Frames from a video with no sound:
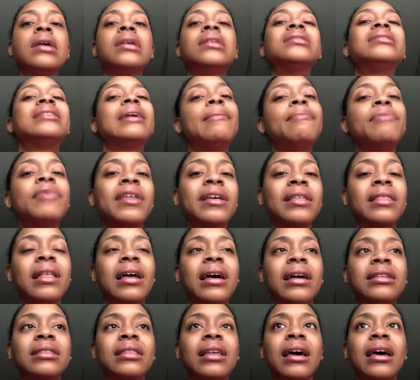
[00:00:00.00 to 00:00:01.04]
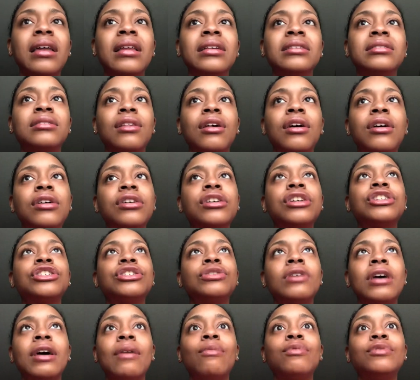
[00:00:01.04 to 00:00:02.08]
something like that, as long
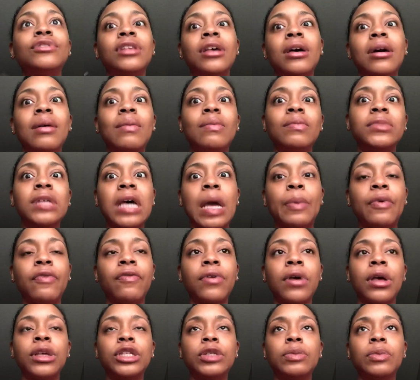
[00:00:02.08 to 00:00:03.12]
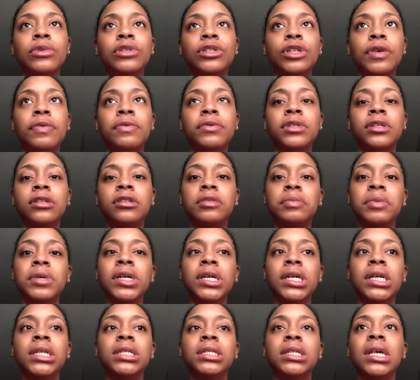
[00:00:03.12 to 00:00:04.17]
as you have some type of customer service
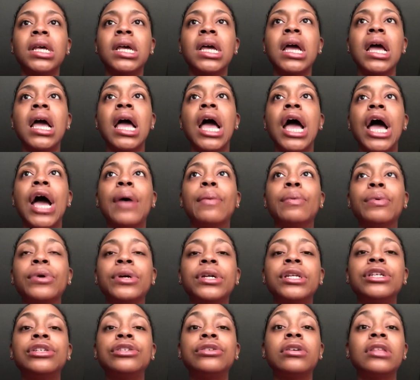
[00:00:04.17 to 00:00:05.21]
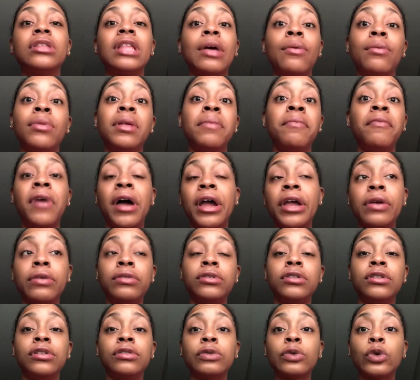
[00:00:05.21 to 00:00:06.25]
experience, I'm pretty sure they will invite you
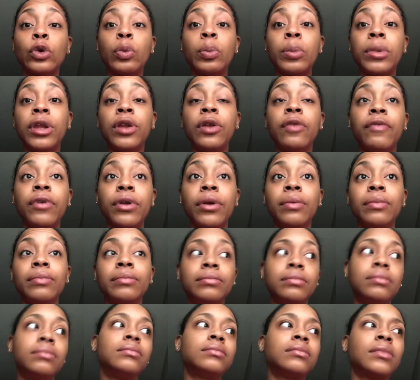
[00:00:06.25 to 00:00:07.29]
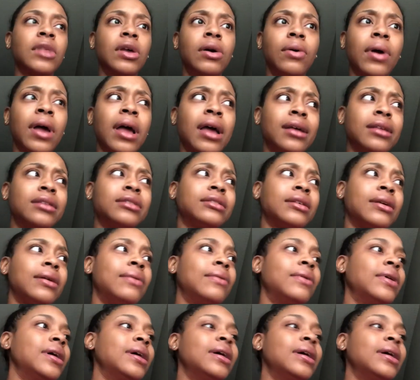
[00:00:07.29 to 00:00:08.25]
to this group interview. Okay, so